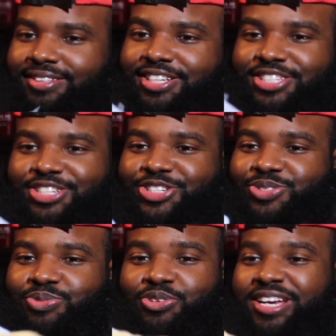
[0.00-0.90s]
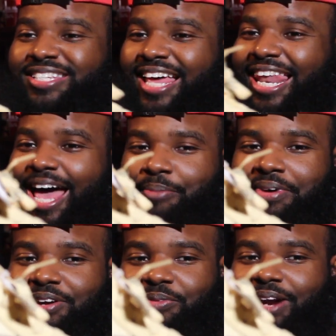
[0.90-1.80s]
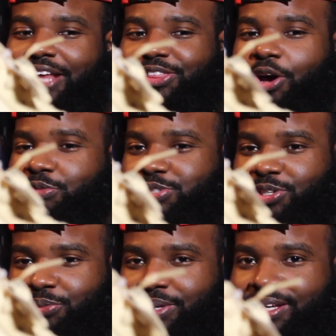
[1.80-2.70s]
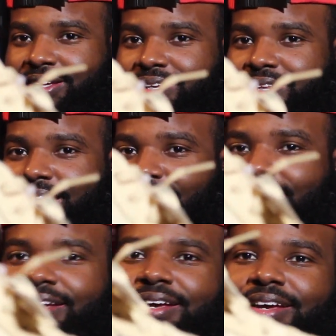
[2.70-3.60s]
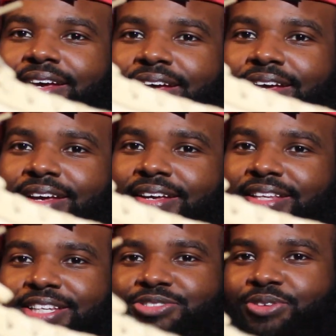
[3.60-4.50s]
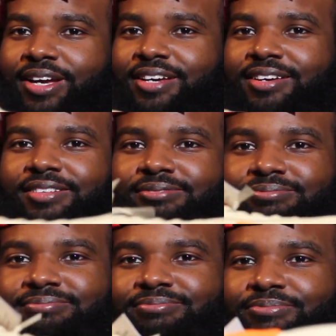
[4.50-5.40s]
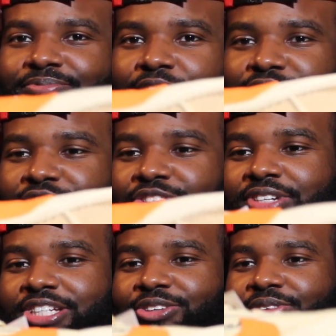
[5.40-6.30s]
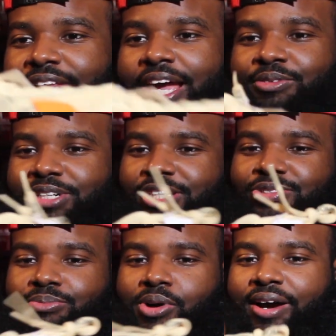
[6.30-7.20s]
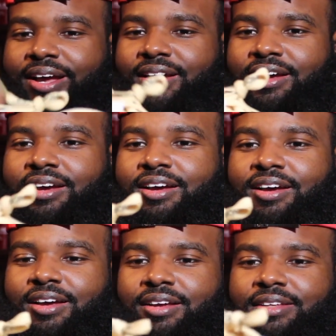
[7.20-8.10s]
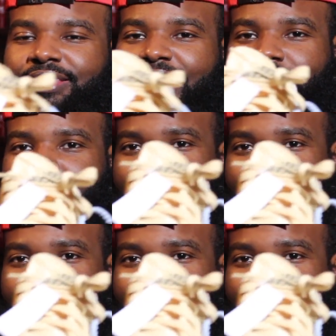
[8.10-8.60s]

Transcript: this is smooth. It's a lot better than what I thought it was gonna be. Like this one right here, Virgil, you did your thing with this one, boy. That